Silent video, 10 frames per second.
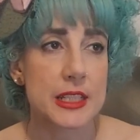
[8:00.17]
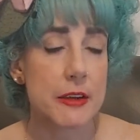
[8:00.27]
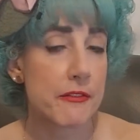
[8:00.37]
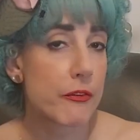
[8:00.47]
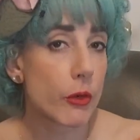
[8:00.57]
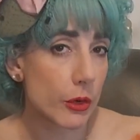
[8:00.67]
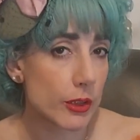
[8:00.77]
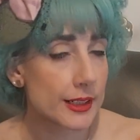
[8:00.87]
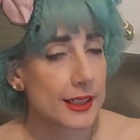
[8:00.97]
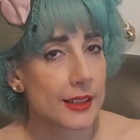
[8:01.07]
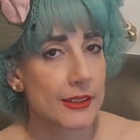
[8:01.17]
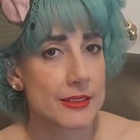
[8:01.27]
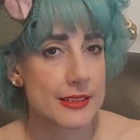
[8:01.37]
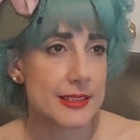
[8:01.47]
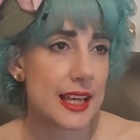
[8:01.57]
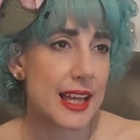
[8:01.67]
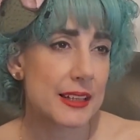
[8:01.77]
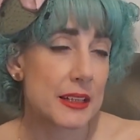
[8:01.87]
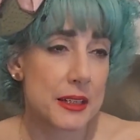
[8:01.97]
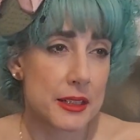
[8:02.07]
say a 4 on
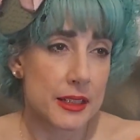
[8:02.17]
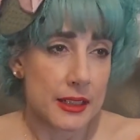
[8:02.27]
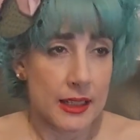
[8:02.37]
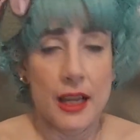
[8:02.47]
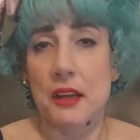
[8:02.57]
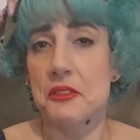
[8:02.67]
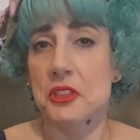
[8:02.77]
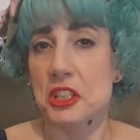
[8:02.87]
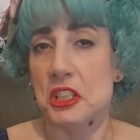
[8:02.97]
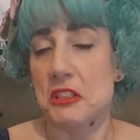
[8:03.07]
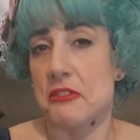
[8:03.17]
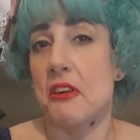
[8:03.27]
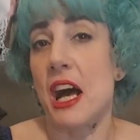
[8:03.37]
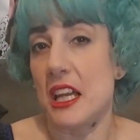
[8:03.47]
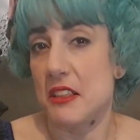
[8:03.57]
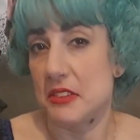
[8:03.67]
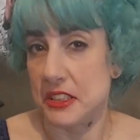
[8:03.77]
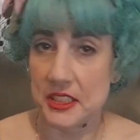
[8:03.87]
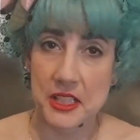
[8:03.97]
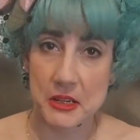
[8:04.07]
10. Under here 5,
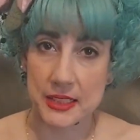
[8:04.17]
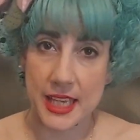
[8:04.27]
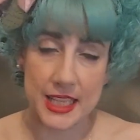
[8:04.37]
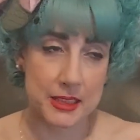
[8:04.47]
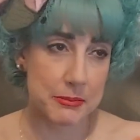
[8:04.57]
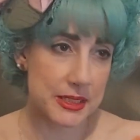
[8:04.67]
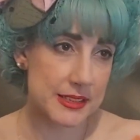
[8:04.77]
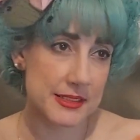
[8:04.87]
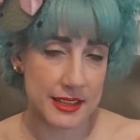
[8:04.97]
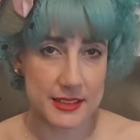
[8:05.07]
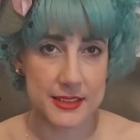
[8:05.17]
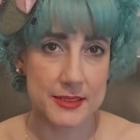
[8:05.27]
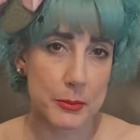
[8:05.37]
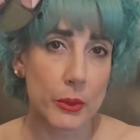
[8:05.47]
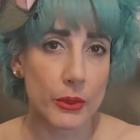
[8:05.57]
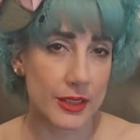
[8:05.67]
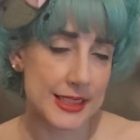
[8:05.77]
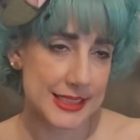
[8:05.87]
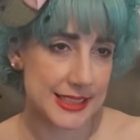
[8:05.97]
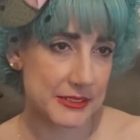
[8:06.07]
okay, but not
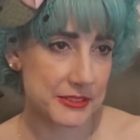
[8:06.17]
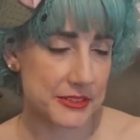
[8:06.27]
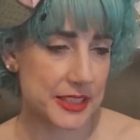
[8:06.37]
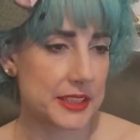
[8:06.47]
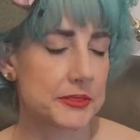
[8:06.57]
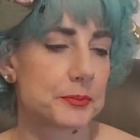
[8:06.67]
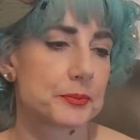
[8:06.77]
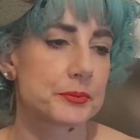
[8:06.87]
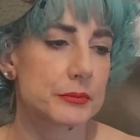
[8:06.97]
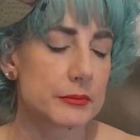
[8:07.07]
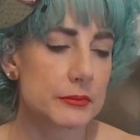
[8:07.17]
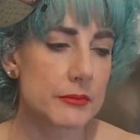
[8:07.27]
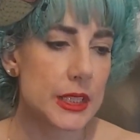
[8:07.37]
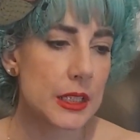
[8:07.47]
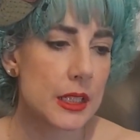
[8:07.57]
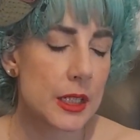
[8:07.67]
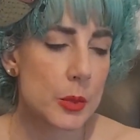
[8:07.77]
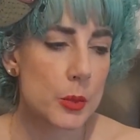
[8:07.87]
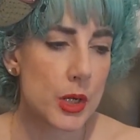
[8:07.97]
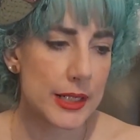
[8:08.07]
more than 5.
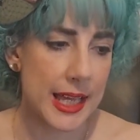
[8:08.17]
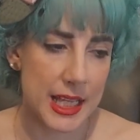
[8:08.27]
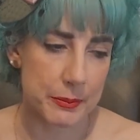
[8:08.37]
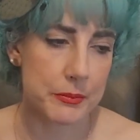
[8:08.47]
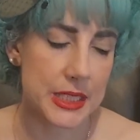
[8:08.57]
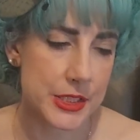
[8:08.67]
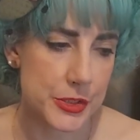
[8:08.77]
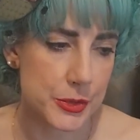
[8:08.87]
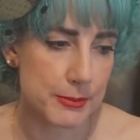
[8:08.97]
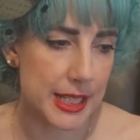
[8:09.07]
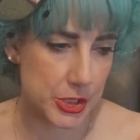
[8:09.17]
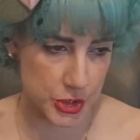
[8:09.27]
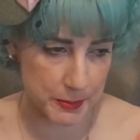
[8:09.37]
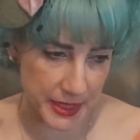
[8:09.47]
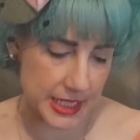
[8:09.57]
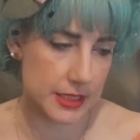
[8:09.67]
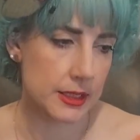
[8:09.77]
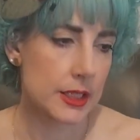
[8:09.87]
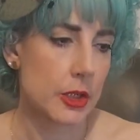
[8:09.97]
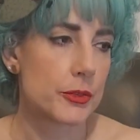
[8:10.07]
What helped me to manage the
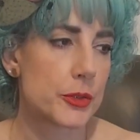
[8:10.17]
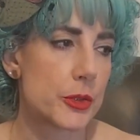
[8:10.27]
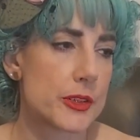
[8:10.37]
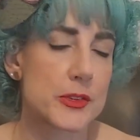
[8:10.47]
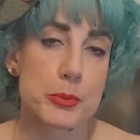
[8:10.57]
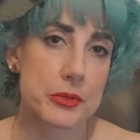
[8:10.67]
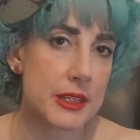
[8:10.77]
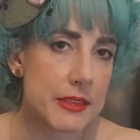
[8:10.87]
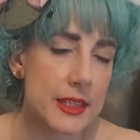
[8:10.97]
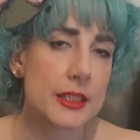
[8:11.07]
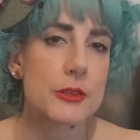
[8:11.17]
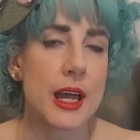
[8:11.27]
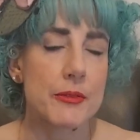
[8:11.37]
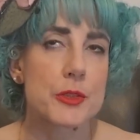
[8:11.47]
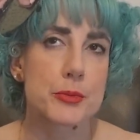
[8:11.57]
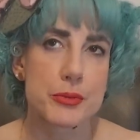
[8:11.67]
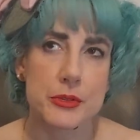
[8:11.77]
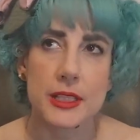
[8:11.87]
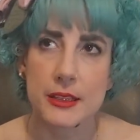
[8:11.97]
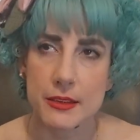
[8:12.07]
pain? Of course, breathing. You have to
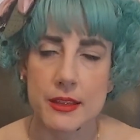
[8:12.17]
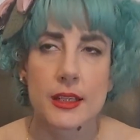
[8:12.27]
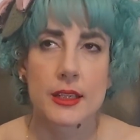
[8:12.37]
breathe